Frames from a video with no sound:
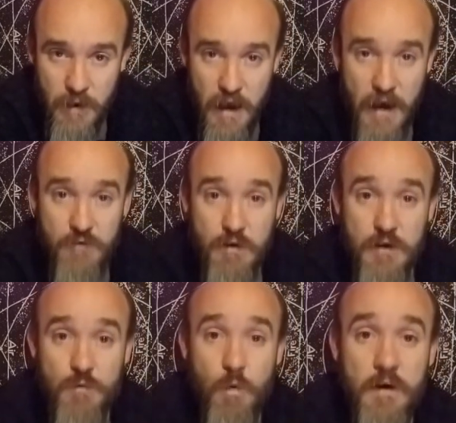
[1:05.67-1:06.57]
I
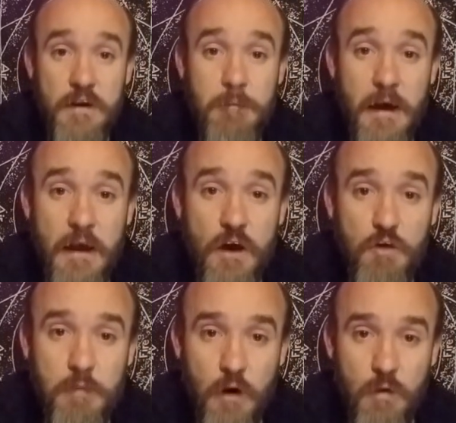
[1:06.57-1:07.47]
created one in my
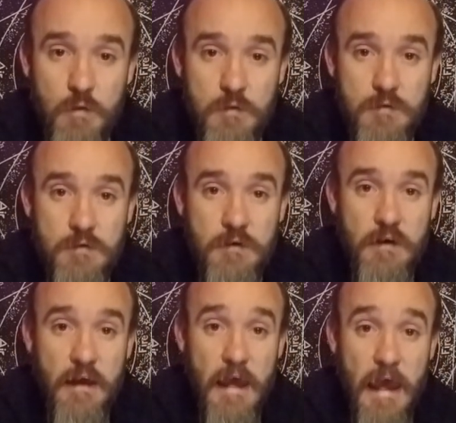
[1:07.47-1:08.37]
elbow,
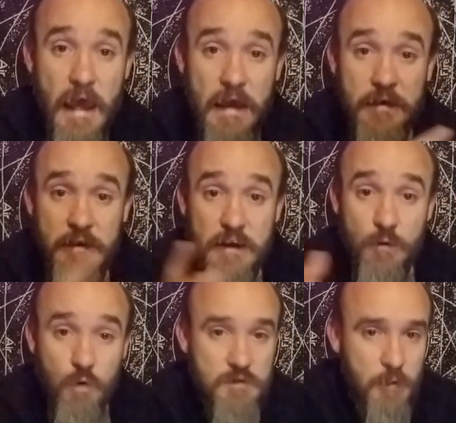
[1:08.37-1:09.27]
and it
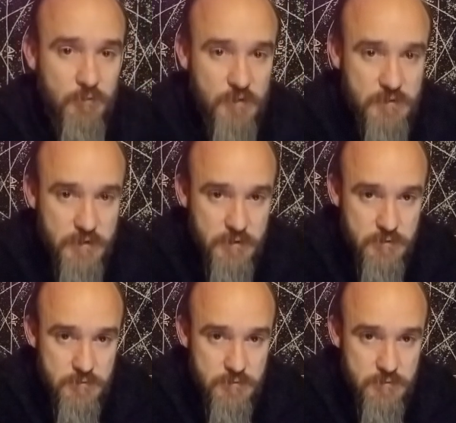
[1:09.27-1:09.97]
worked perfectly.